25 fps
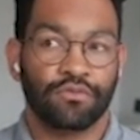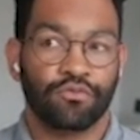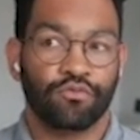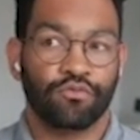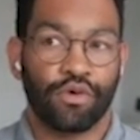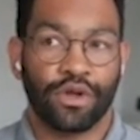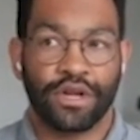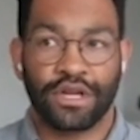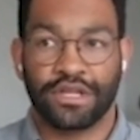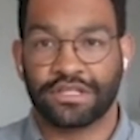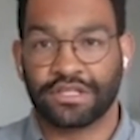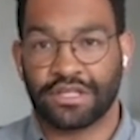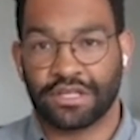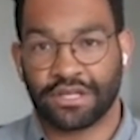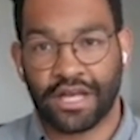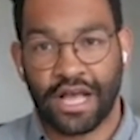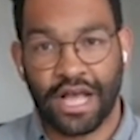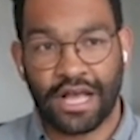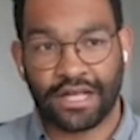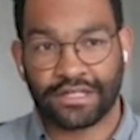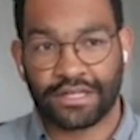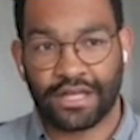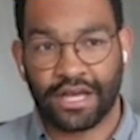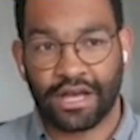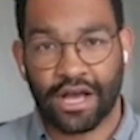When is the
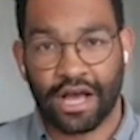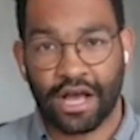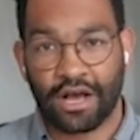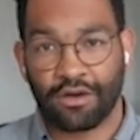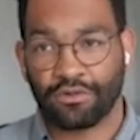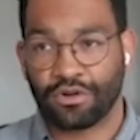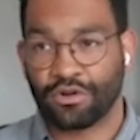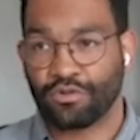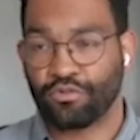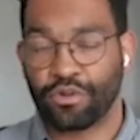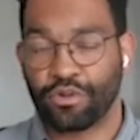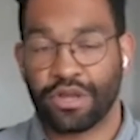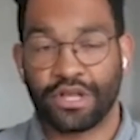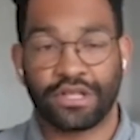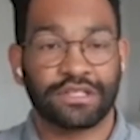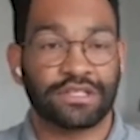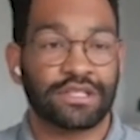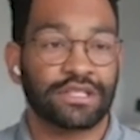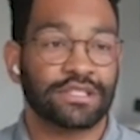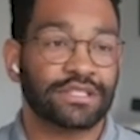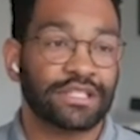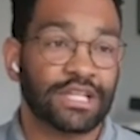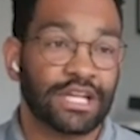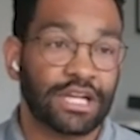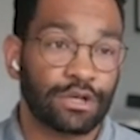cocktail hour? When's the
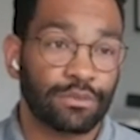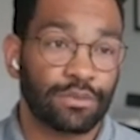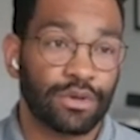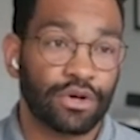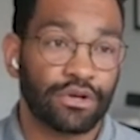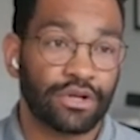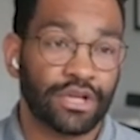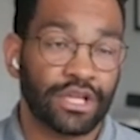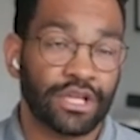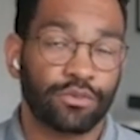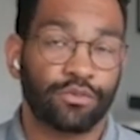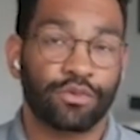ceremony?